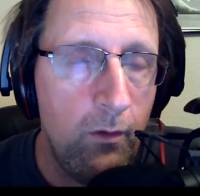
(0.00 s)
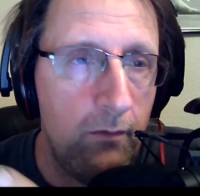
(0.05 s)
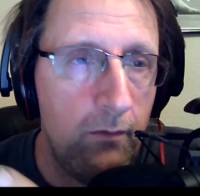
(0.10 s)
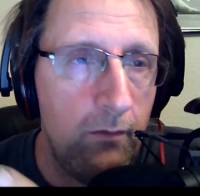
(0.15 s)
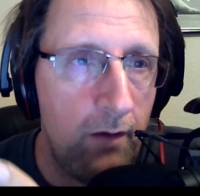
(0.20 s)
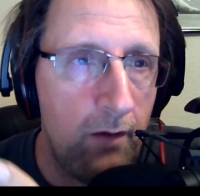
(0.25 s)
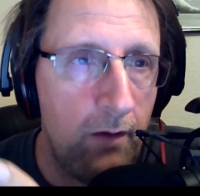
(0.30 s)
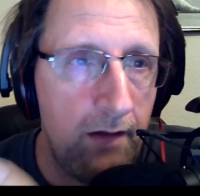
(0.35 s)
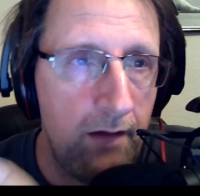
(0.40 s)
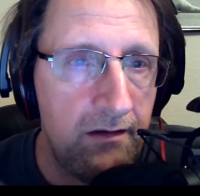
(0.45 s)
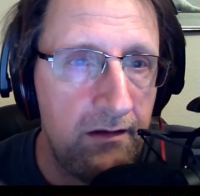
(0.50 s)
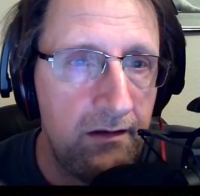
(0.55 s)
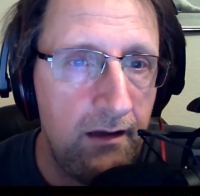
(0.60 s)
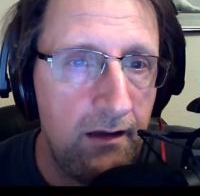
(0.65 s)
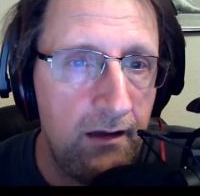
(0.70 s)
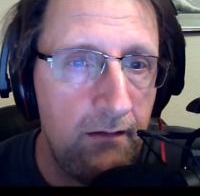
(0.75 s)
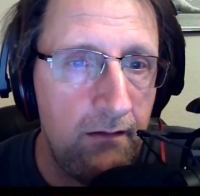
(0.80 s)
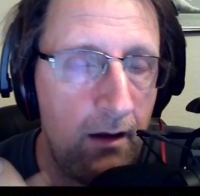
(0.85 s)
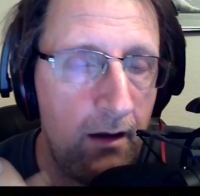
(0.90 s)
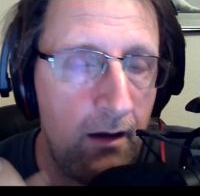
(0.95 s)
where I
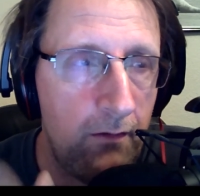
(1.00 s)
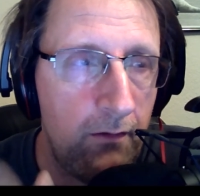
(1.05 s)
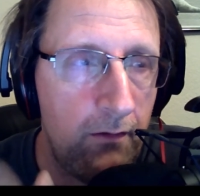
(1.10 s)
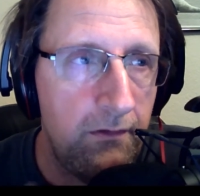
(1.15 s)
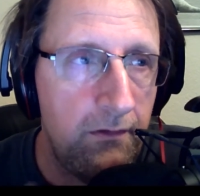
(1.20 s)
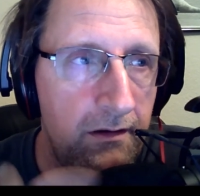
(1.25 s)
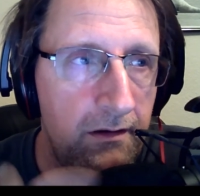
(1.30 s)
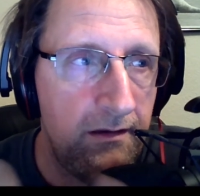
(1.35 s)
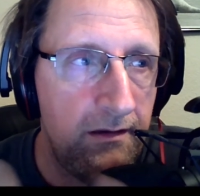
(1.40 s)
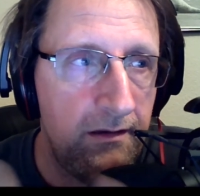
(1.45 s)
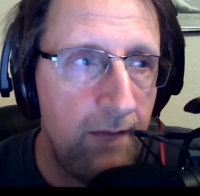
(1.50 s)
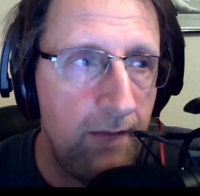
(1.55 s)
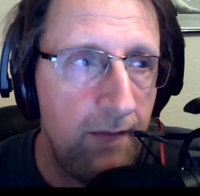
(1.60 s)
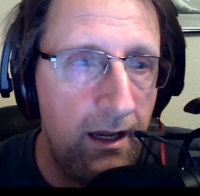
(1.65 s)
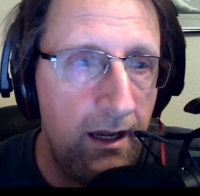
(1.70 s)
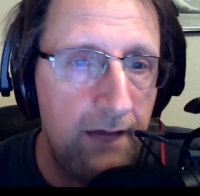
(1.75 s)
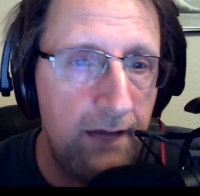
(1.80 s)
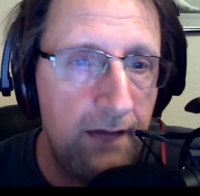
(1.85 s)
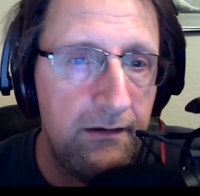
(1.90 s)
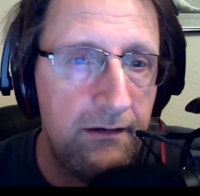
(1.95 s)
heard this in my
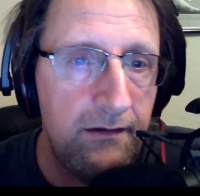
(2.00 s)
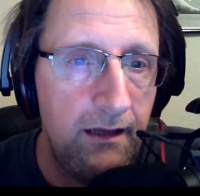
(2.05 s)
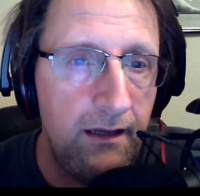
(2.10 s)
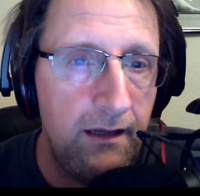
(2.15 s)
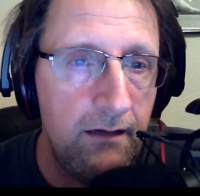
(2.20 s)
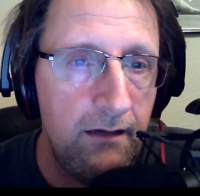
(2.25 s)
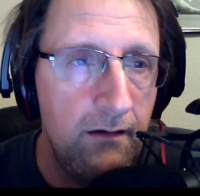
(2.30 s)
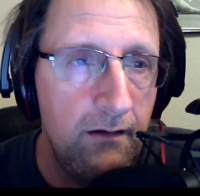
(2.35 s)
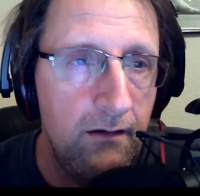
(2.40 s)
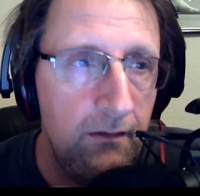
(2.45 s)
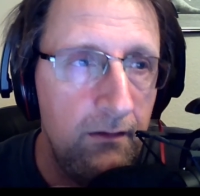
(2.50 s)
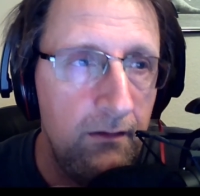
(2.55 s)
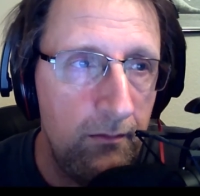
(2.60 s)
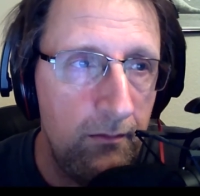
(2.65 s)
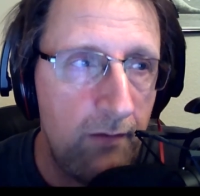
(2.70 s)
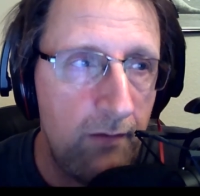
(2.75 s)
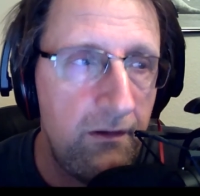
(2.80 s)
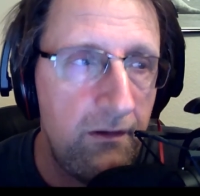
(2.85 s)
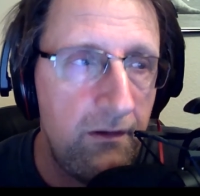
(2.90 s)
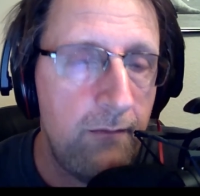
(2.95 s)
head saying, you
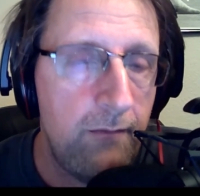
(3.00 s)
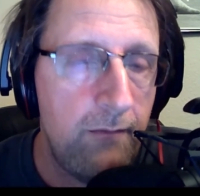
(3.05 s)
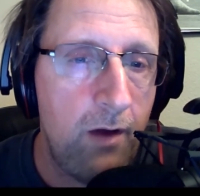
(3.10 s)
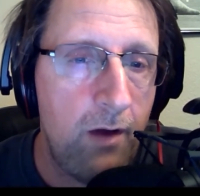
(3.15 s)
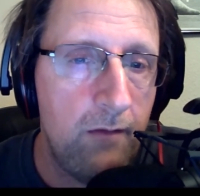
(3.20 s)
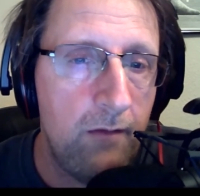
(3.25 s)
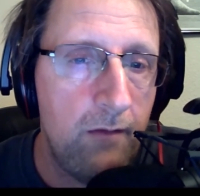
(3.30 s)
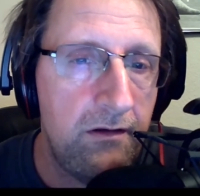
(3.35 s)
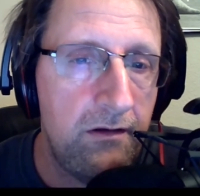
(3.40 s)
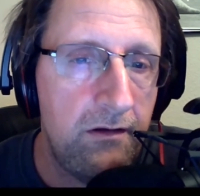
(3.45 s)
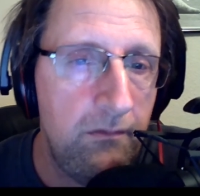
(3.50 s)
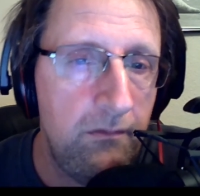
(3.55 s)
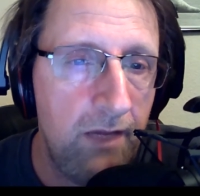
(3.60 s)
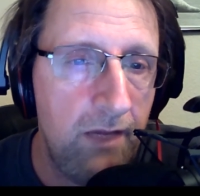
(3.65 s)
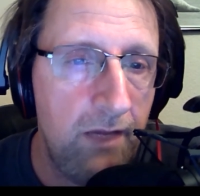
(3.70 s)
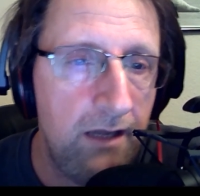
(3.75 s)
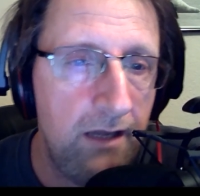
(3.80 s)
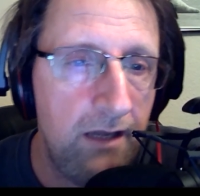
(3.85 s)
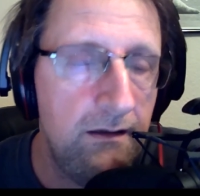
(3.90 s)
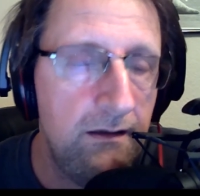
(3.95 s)
remember that promise you
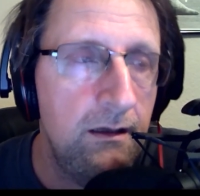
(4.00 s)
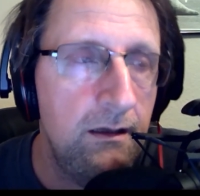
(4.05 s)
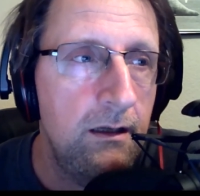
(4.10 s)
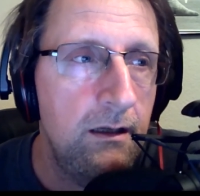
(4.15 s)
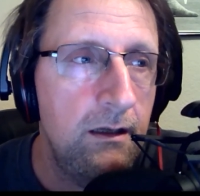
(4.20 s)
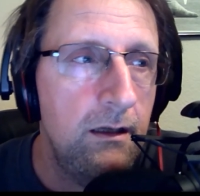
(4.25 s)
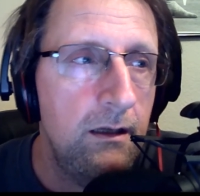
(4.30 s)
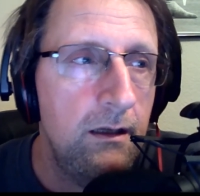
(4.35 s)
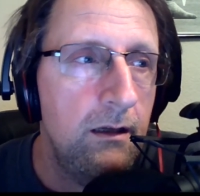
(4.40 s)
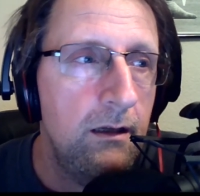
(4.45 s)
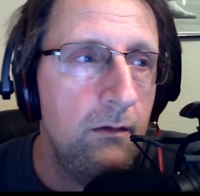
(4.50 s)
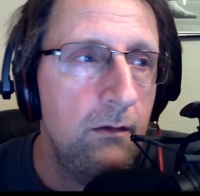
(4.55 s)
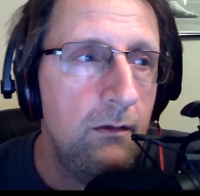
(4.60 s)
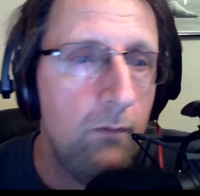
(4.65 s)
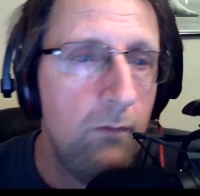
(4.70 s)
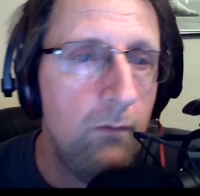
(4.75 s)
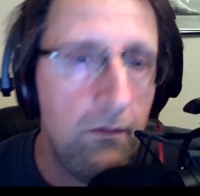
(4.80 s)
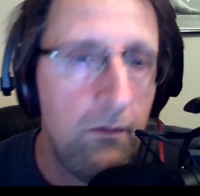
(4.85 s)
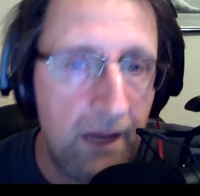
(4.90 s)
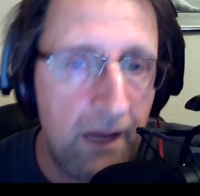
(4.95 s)
made?
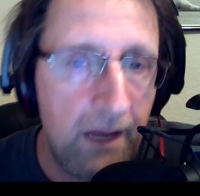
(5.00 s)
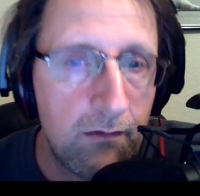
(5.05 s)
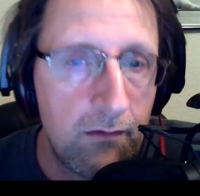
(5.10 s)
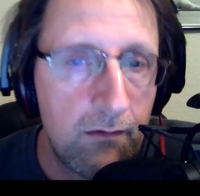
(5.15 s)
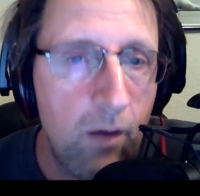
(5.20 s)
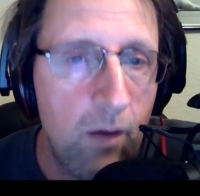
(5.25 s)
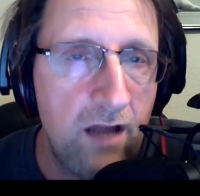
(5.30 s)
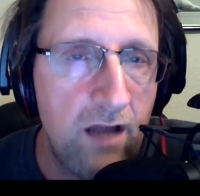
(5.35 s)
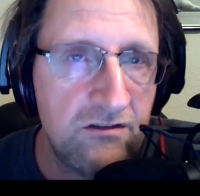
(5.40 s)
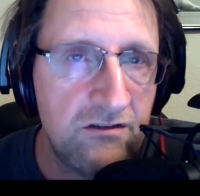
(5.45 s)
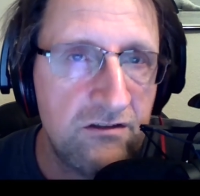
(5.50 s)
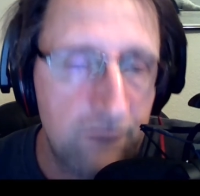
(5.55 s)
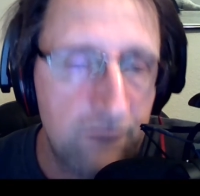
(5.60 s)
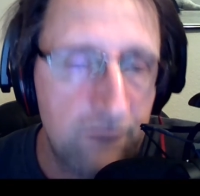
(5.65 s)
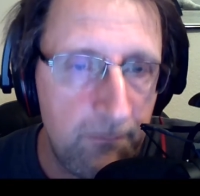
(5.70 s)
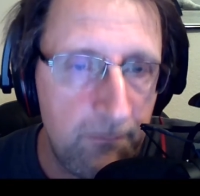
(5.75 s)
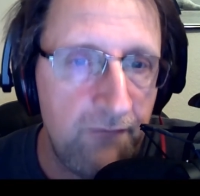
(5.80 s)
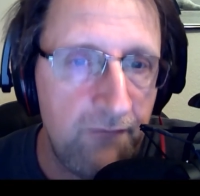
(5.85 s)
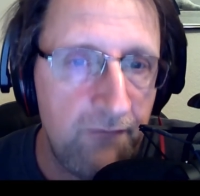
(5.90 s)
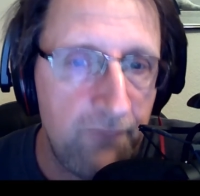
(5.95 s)
Well, that's why I
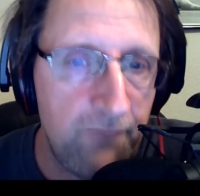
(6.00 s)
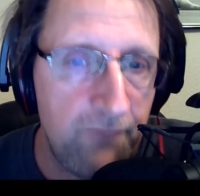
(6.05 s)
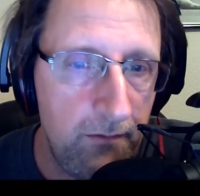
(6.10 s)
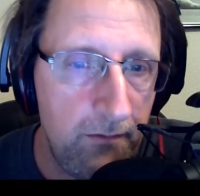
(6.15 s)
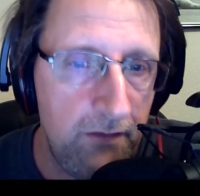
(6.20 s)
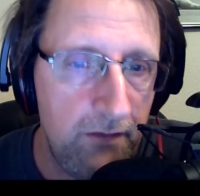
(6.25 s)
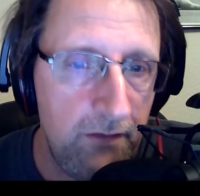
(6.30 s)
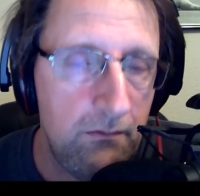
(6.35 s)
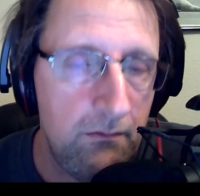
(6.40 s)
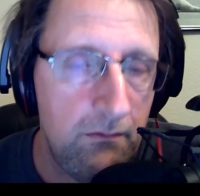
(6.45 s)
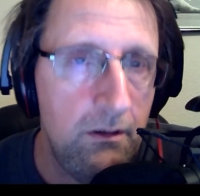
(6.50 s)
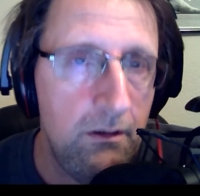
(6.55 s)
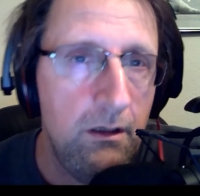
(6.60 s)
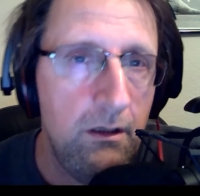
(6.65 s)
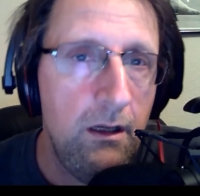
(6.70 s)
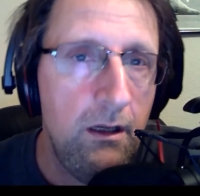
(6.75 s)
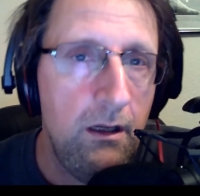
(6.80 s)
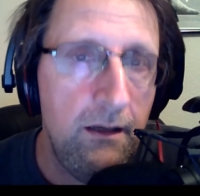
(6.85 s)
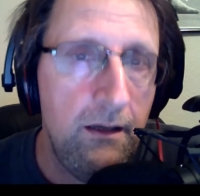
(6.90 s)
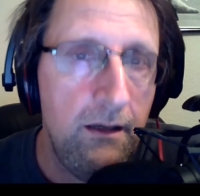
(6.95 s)
stripped it from you.
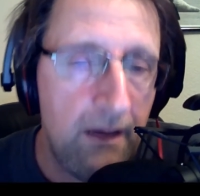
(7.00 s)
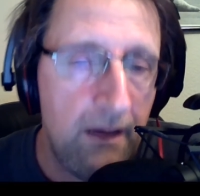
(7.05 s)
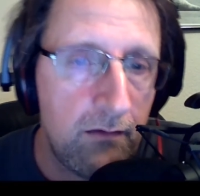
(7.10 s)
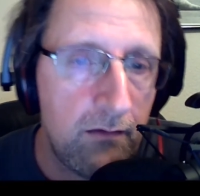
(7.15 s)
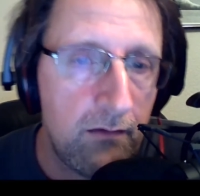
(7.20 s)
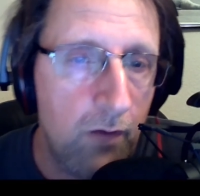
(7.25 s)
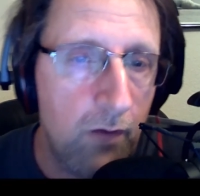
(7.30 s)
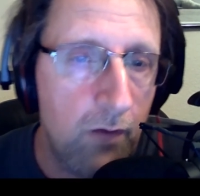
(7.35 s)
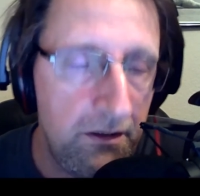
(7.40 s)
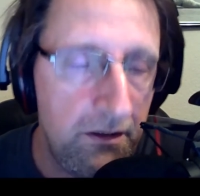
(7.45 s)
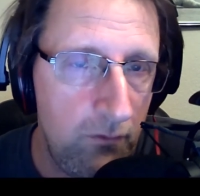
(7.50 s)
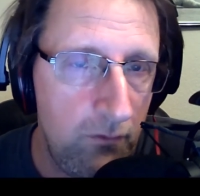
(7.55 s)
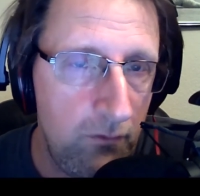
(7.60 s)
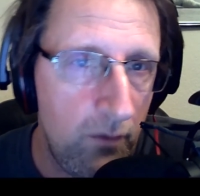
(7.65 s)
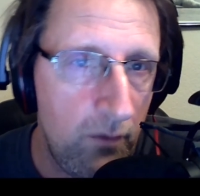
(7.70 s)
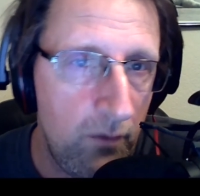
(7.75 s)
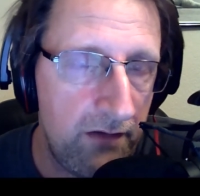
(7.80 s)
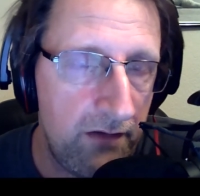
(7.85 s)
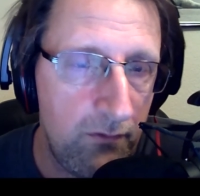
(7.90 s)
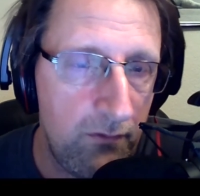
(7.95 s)
And that's why you
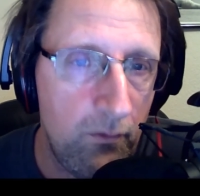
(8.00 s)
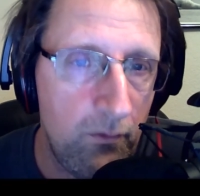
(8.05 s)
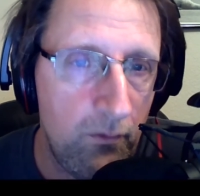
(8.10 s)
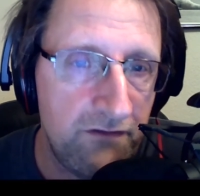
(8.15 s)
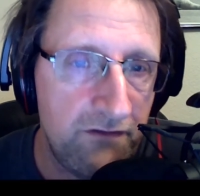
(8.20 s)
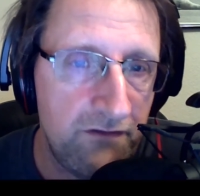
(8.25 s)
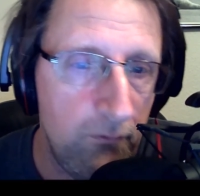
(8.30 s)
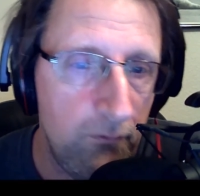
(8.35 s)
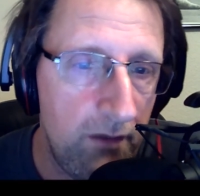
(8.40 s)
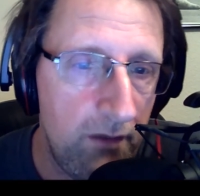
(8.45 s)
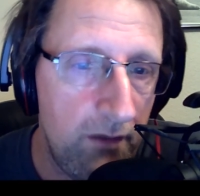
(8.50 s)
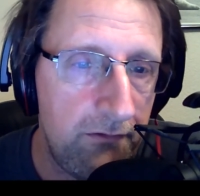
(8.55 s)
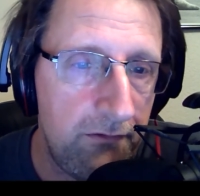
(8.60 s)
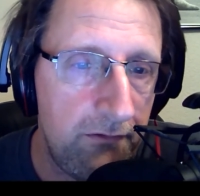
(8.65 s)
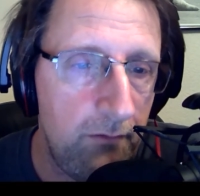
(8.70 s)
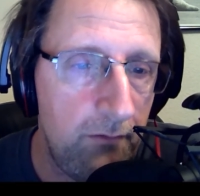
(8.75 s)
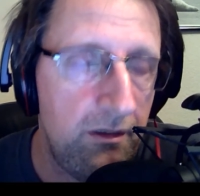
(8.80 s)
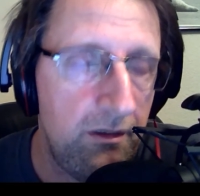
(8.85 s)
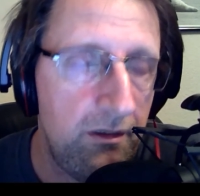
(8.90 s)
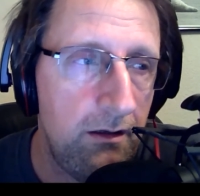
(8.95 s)
went through what you went through,
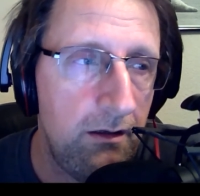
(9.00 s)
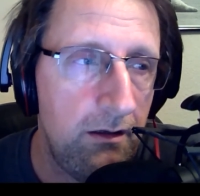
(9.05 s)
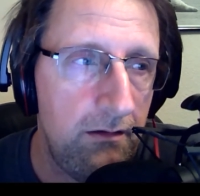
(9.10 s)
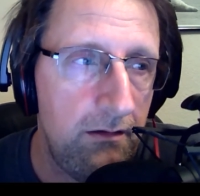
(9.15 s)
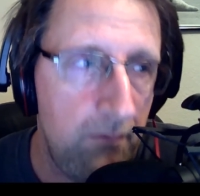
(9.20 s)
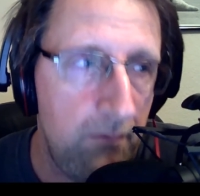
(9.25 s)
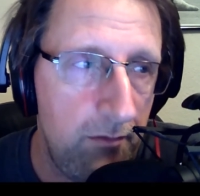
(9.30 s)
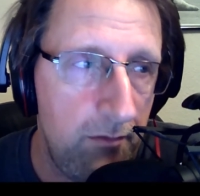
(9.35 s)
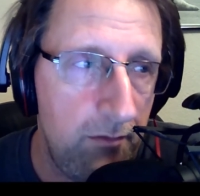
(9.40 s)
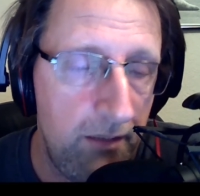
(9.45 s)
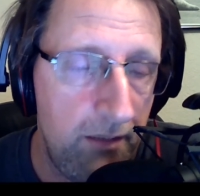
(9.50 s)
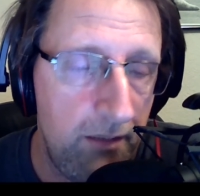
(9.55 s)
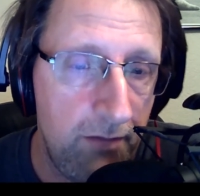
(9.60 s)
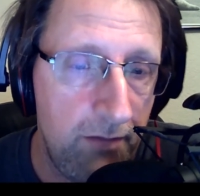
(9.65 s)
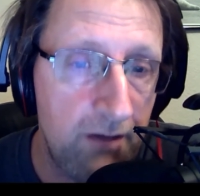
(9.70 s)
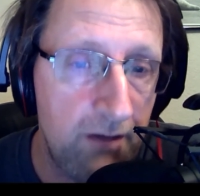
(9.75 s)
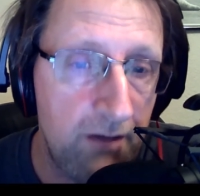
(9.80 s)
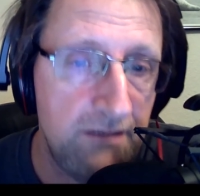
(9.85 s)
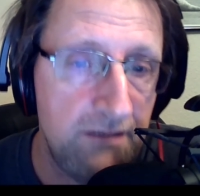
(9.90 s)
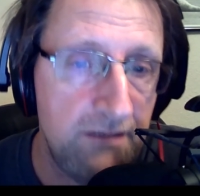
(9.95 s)
because you're being
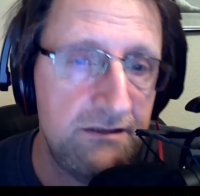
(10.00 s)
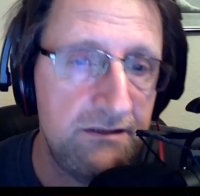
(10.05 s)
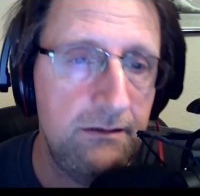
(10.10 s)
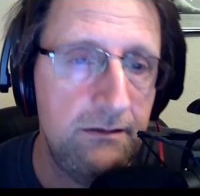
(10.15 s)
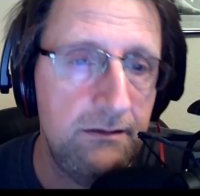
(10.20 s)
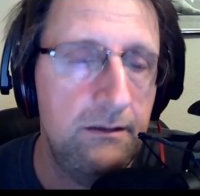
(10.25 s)
punished.